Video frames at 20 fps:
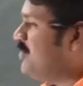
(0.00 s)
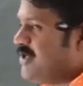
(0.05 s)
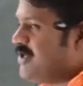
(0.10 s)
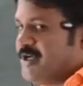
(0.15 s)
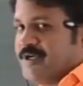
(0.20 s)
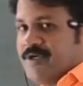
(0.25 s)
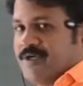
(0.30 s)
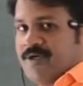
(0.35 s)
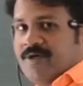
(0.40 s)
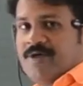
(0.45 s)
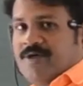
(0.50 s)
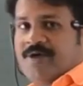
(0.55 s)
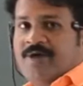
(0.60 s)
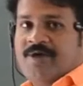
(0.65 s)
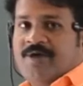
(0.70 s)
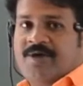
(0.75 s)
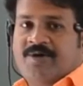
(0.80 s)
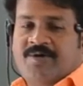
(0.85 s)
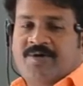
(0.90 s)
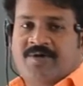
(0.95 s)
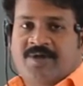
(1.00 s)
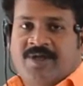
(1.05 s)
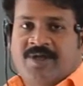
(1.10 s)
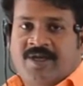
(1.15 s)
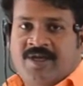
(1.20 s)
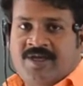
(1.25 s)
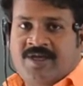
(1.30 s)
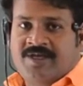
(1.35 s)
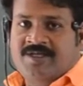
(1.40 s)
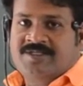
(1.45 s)
B,
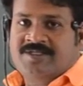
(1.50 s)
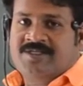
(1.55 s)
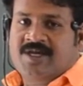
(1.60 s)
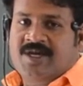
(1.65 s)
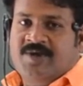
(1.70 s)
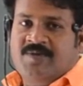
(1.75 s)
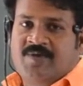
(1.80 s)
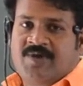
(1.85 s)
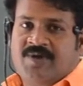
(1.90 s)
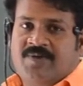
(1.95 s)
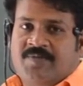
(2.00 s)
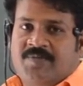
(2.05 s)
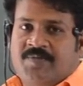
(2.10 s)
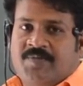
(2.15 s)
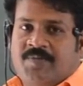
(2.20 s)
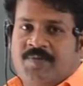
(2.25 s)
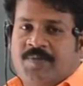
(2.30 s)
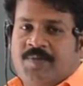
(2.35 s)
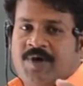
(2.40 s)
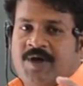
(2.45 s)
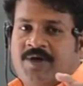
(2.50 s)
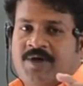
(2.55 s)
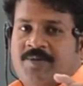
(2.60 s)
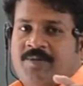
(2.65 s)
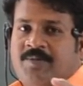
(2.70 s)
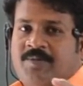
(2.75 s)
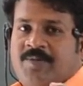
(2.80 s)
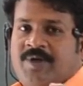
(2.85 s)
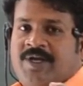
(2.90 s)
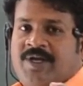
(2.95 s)
A is having
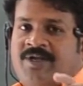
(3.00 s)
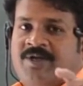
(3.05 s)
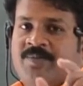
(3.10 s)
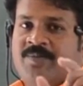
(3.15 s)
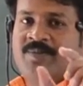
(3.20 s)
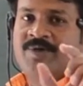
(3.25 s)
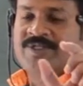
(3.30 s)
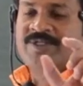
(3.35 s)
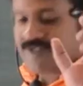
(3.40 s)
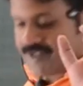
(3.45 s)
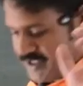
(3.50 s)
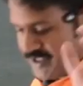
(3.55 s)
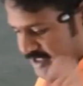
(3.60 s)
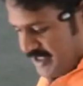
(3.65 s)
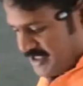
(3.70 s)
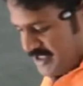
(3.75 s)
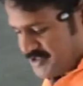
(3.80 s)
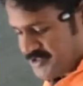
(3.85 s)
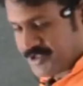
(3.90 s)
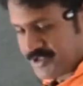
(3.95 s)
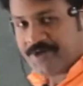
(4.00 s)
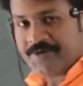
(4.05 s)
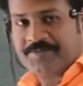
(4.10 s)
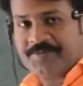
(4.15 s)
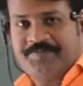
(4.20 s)
5 meter per second extra.